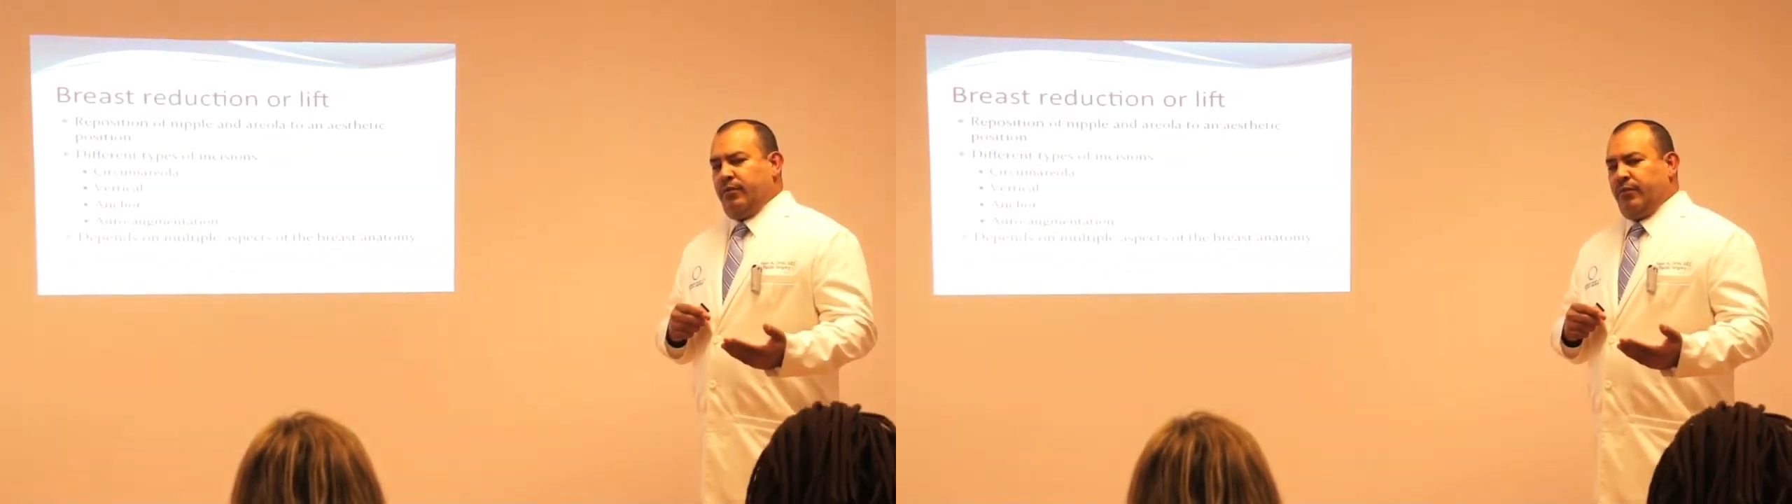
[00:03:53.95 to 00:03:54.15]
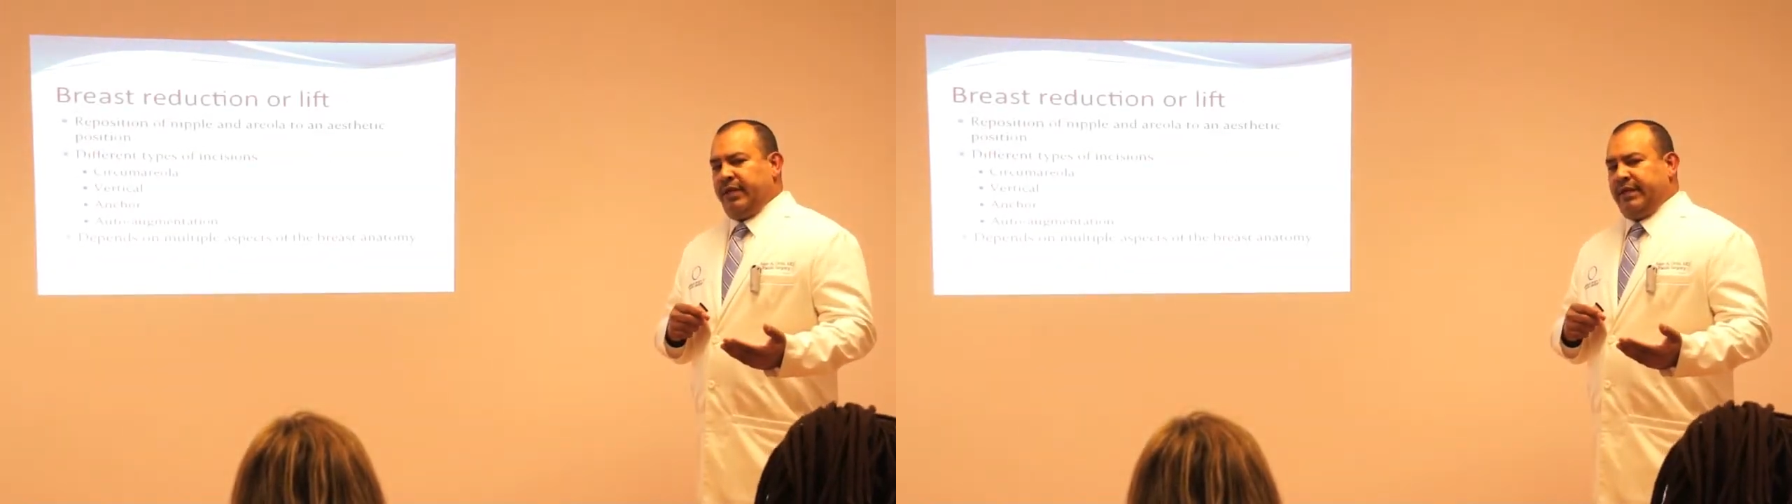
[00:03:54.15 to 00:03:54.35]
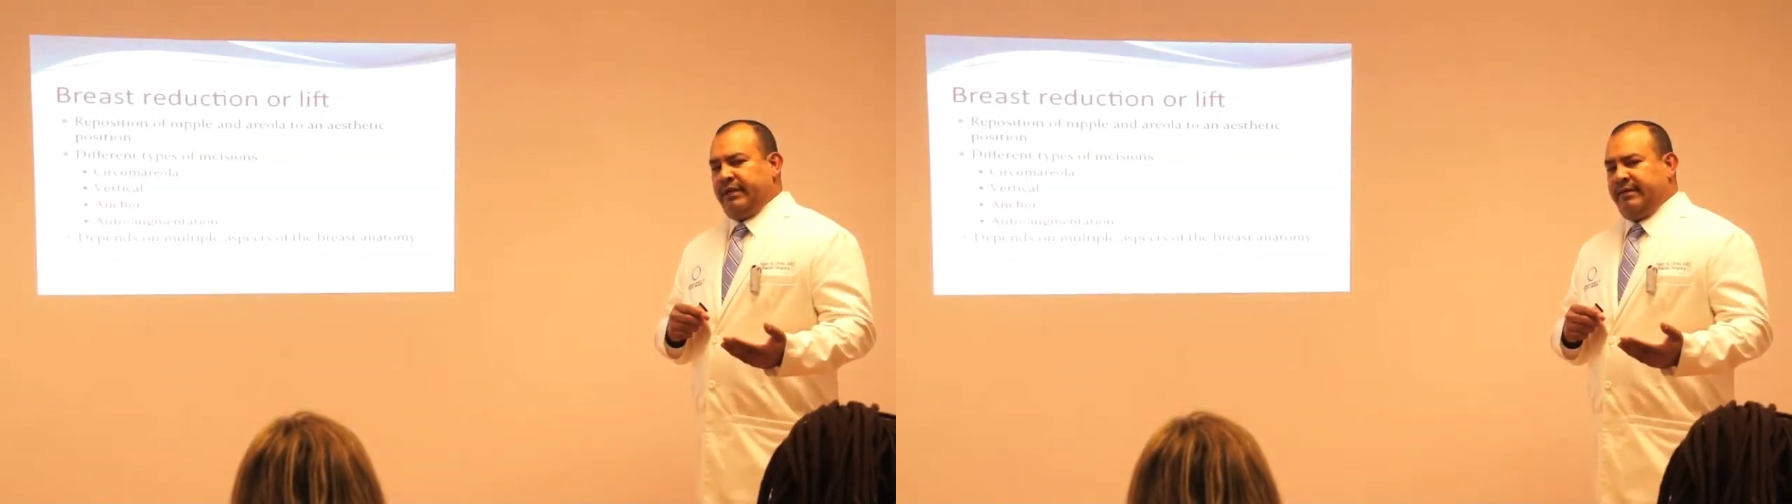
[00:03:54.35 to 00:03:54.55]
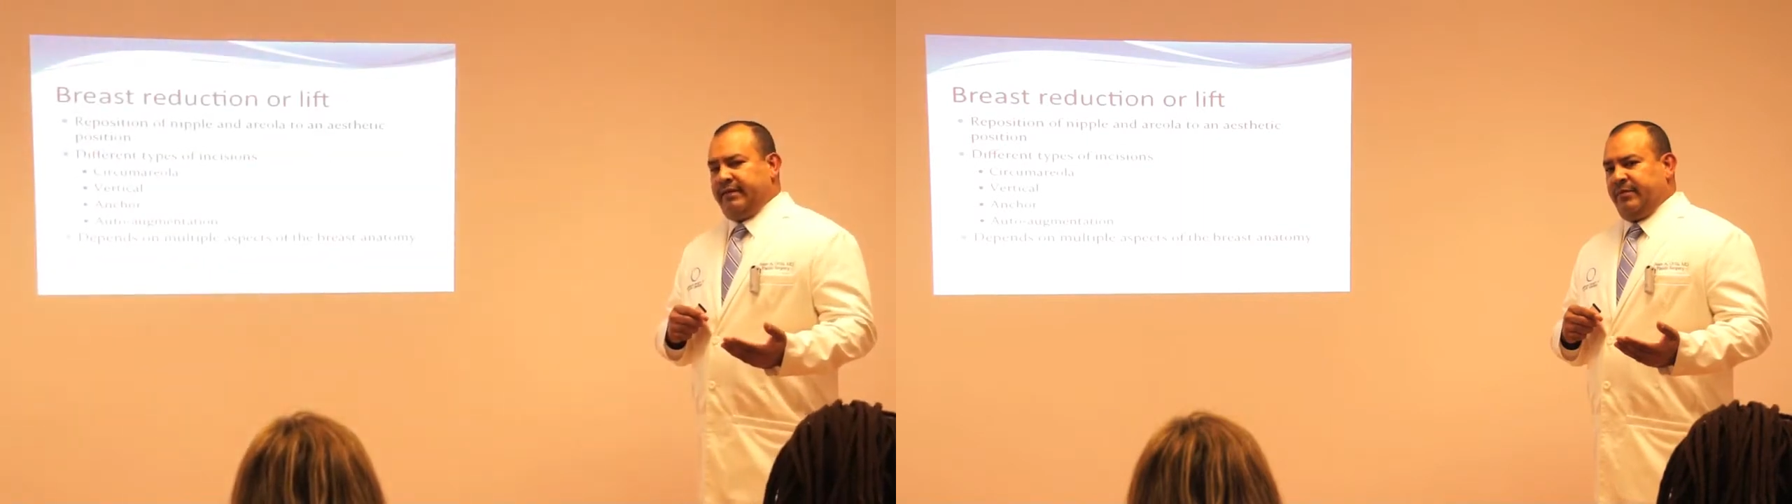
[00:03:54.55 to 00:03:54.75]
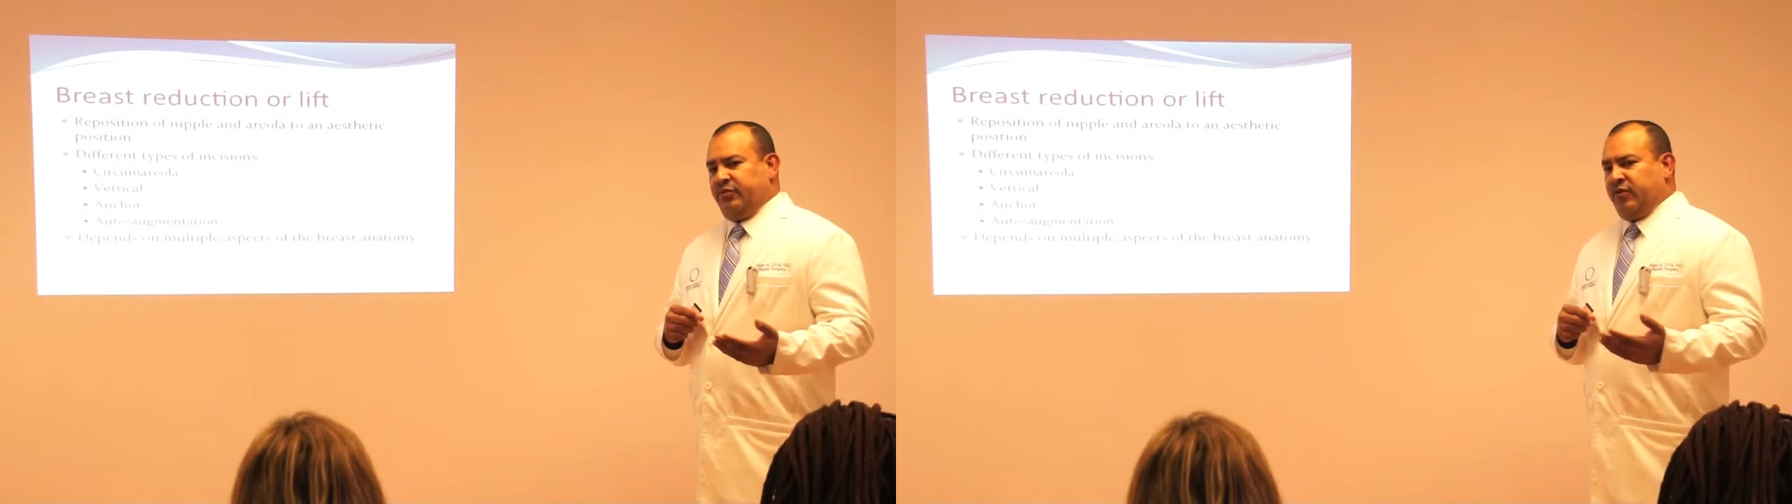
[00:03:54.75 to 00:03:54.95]
within the
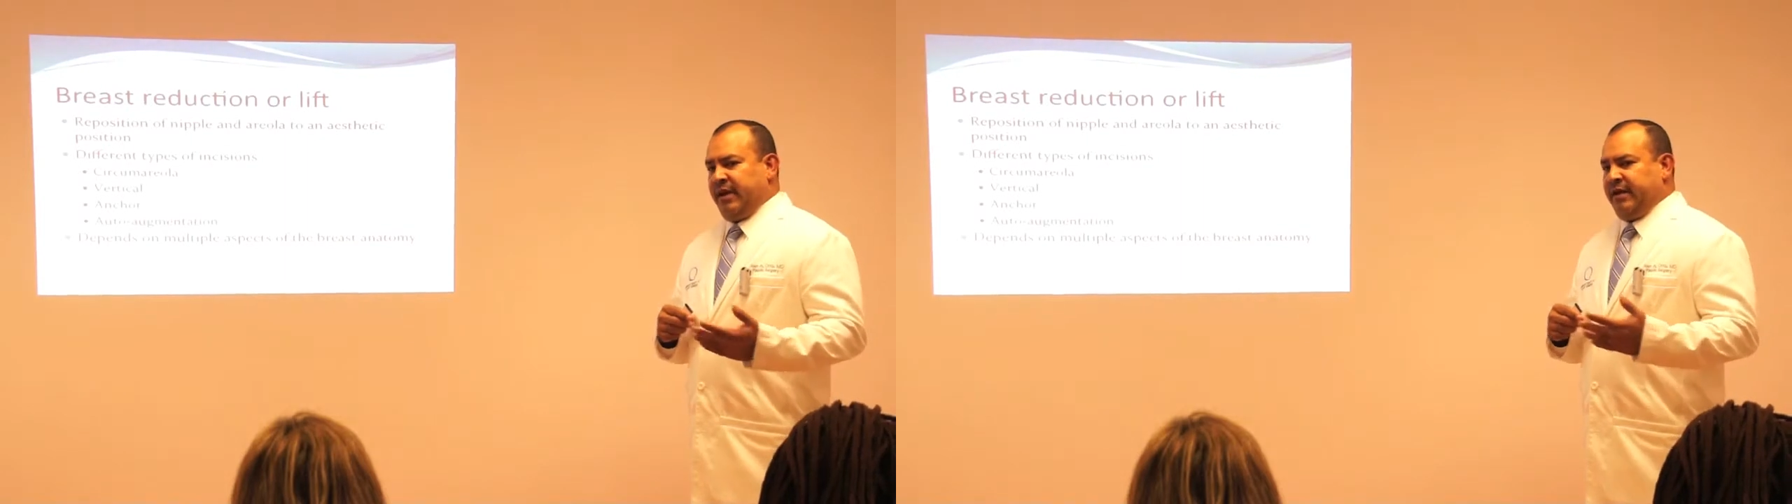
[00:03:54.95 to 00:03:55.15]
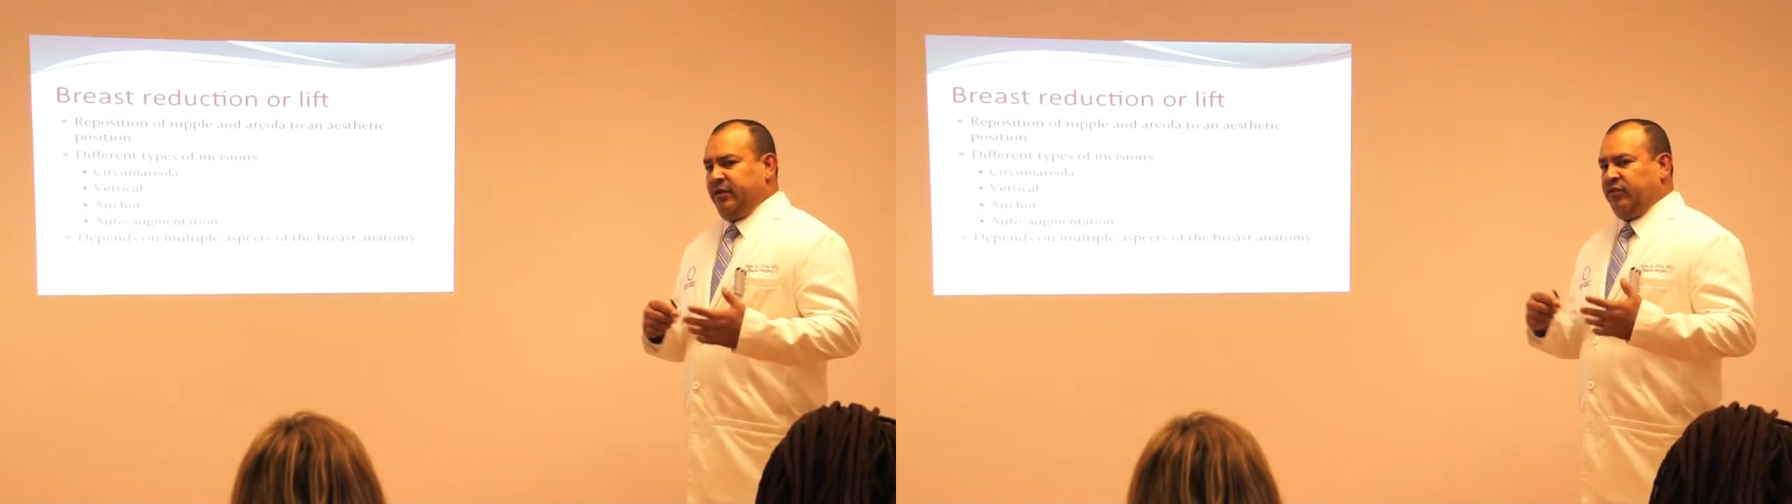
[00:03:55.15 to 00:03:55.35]
same strategy,